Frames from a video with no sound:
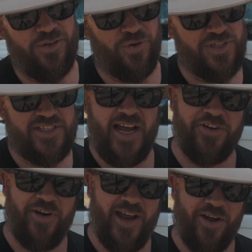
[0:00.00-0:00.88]
or just
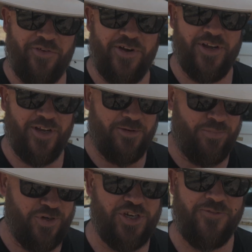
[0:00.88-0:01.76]
under 100,
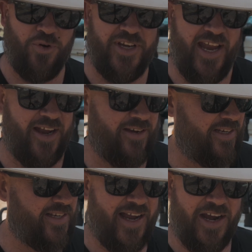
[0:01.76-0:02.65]
put your foot down,
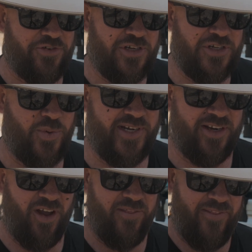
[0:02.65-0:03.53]
it's at 120
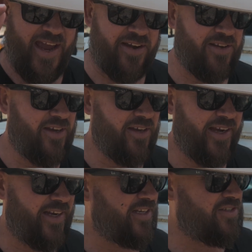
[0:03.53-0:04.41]
like that.
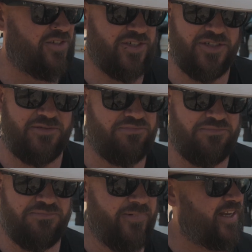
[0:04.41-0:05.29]
It is just,
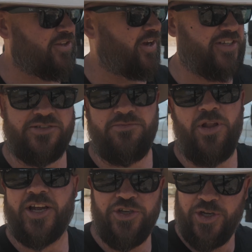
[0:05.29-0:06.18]
it's like
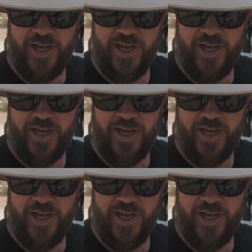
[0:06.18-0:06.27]
a new